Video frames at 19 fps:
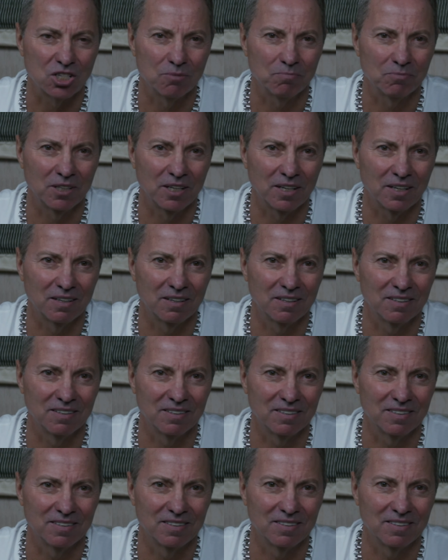Let's
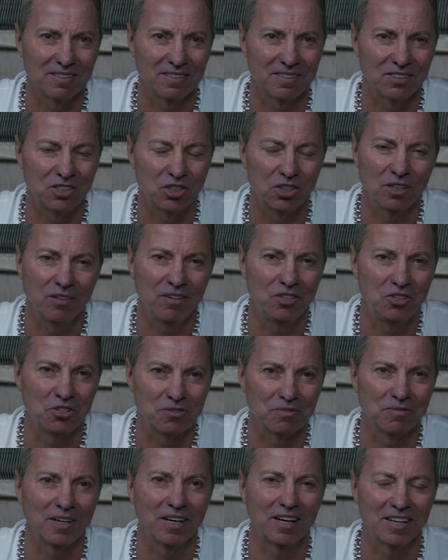just say that
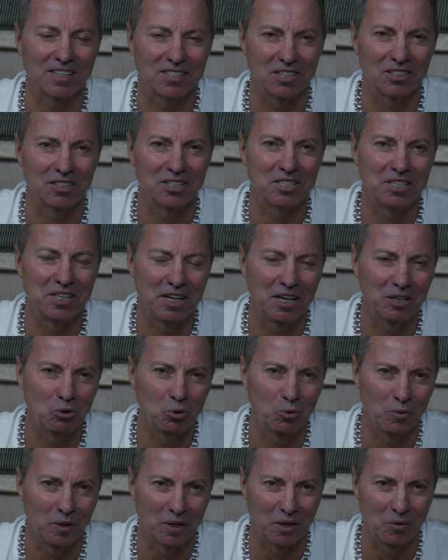humanity was
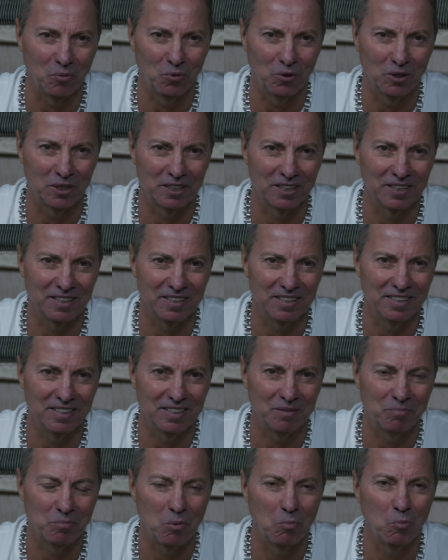not ready for his
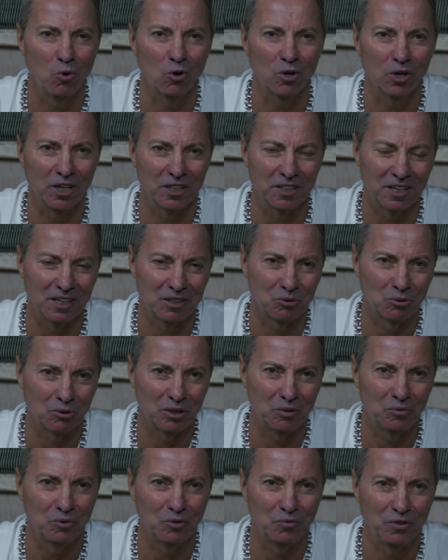discoveries.
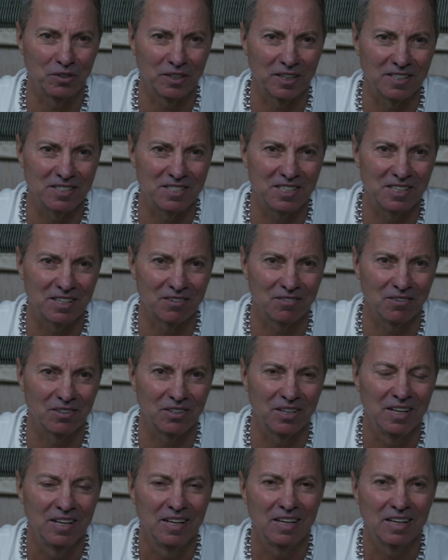Morgan, who
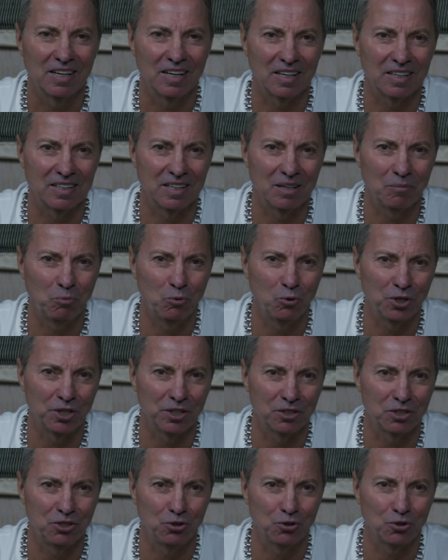financed him when he
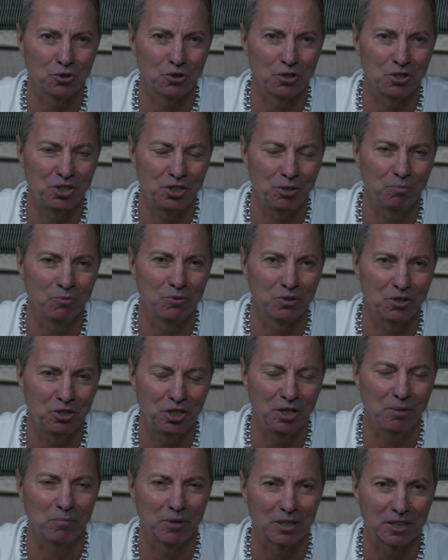realized what
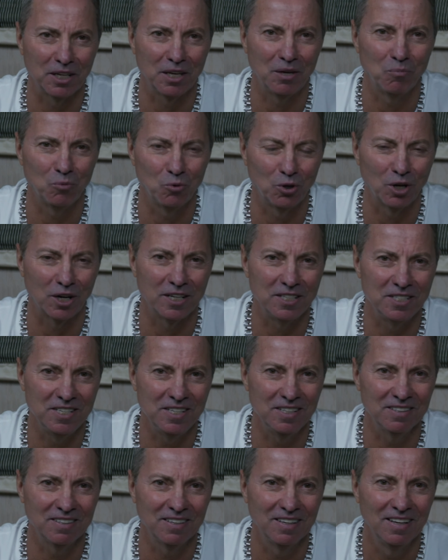he was facing,
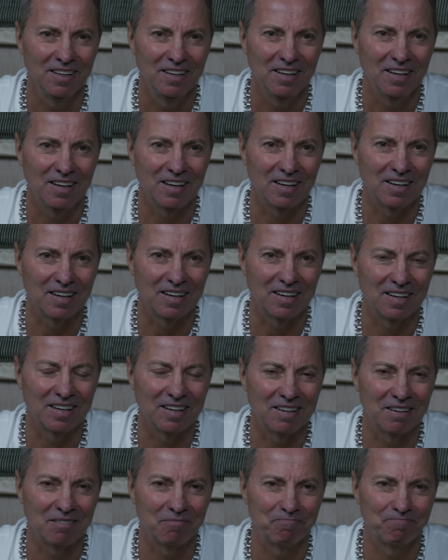destroyed all
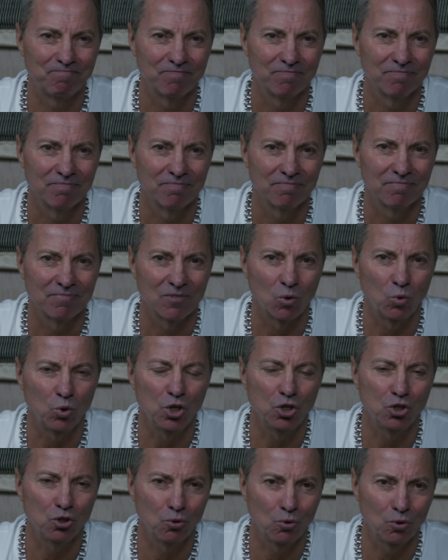these discoveries,
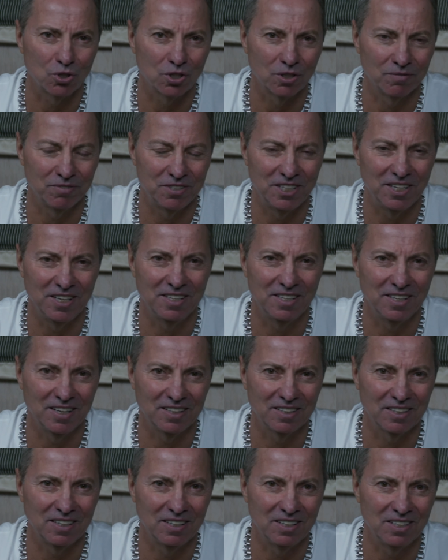
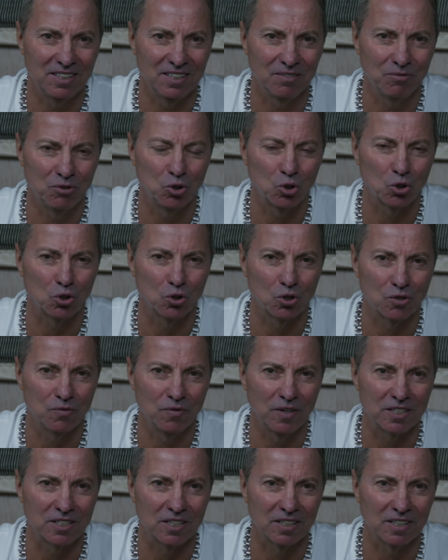everything connected with
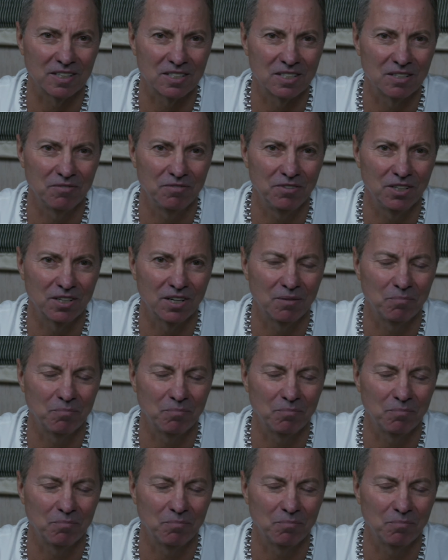the ether.